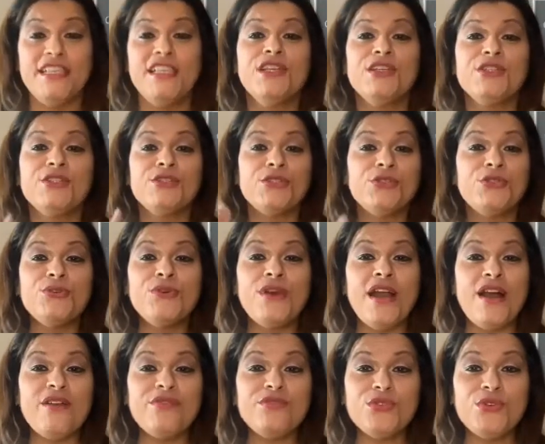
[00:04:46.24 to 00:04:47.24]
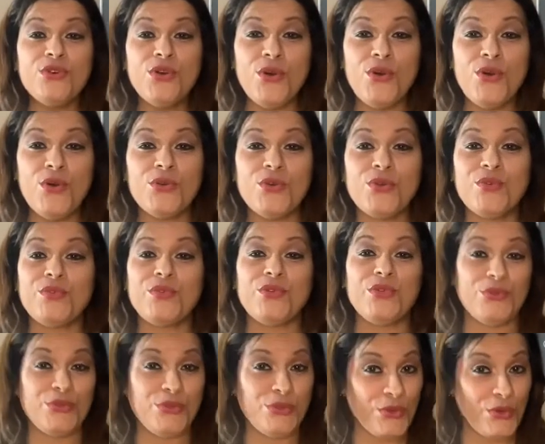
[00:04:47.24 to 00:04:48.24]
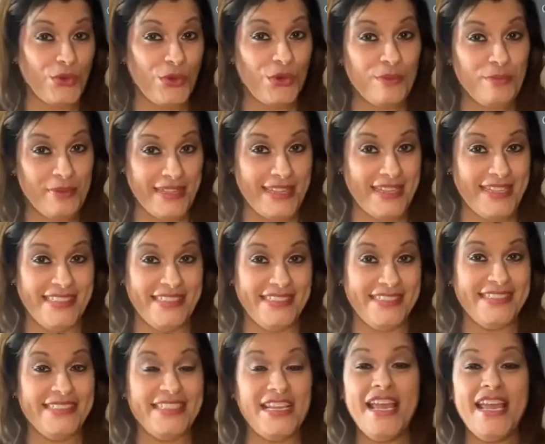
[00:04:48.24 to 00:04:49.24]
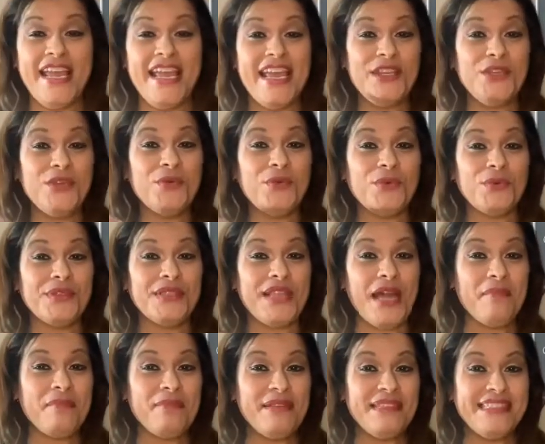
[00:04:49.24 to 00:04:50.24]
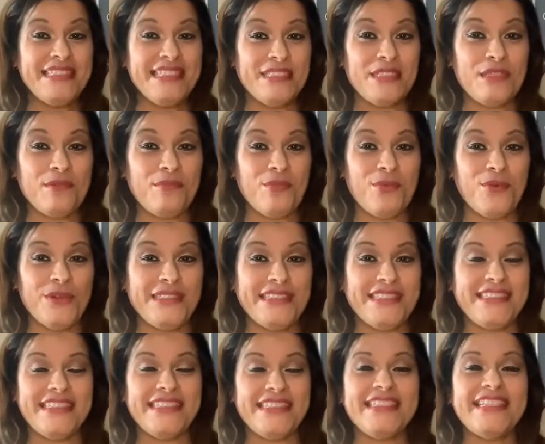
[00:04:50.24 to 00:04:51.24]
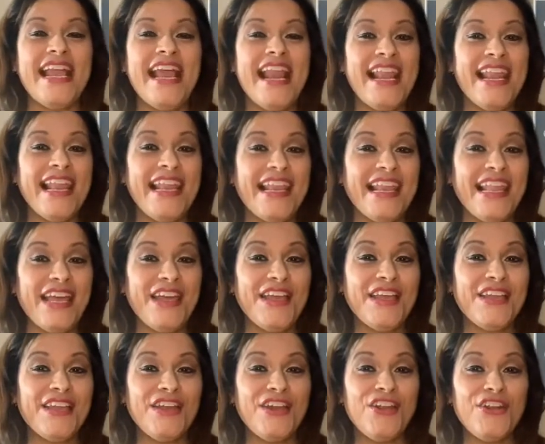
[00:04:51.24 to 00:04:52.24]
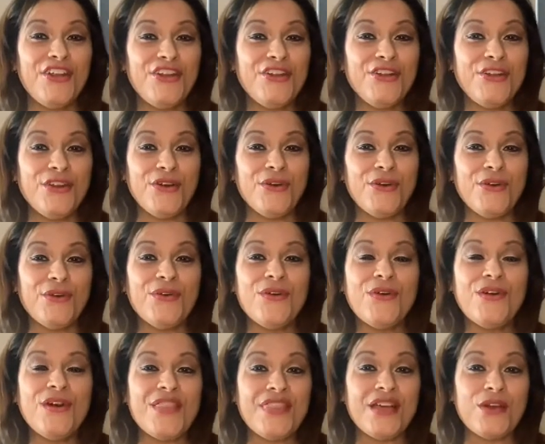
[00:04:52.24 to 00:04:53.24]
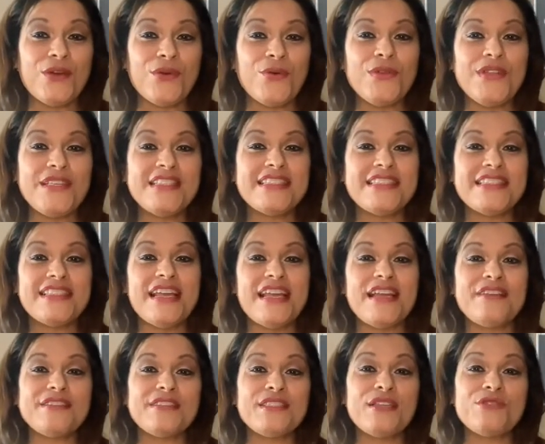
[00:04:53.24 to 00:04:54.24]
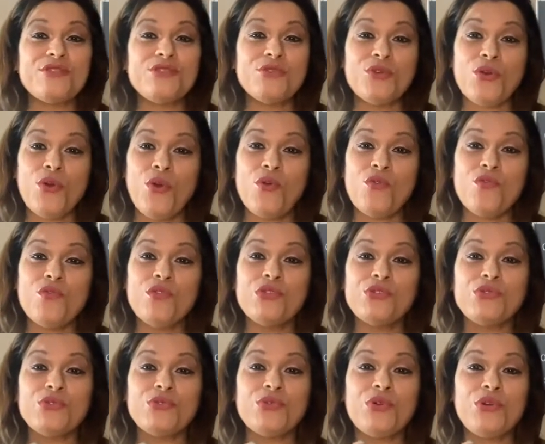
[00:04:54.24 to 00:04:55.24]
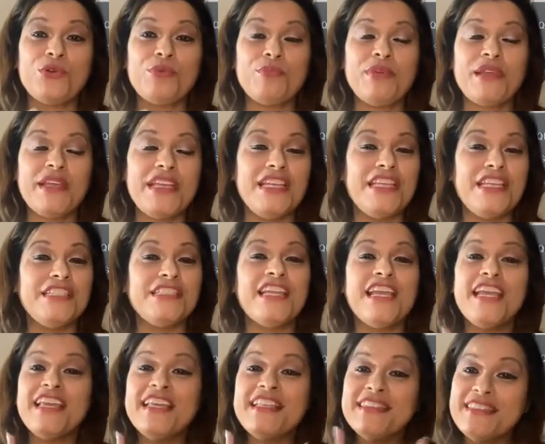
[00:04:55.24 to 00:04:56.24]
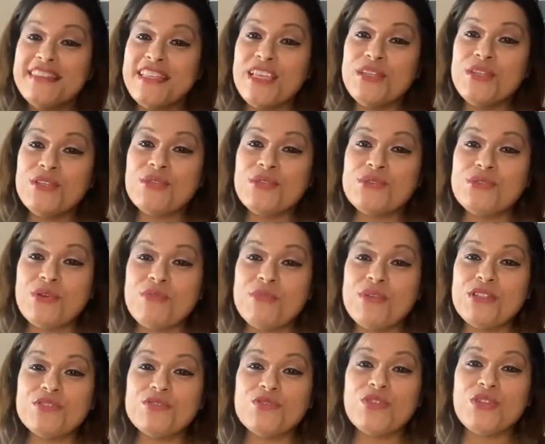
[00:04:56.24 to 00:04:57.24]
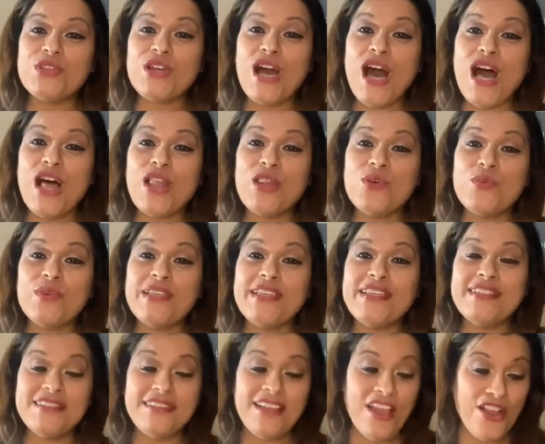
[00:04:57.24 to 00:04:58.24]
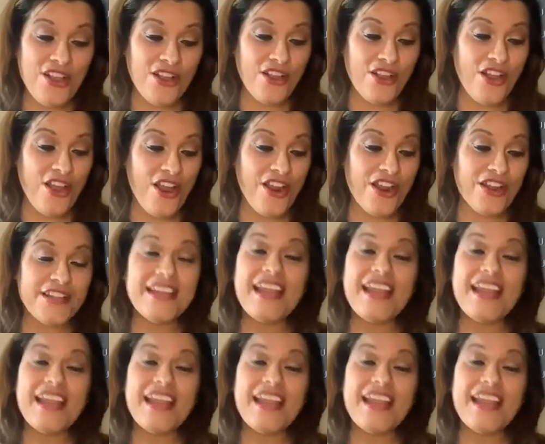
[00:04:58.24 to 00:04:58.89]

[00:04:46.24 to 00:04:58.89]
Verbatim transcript: So you have to go on over to her page and you will not be disappointed. Let her know that Queen's Life sent you over to her page. Thank you so much for the Halloween card.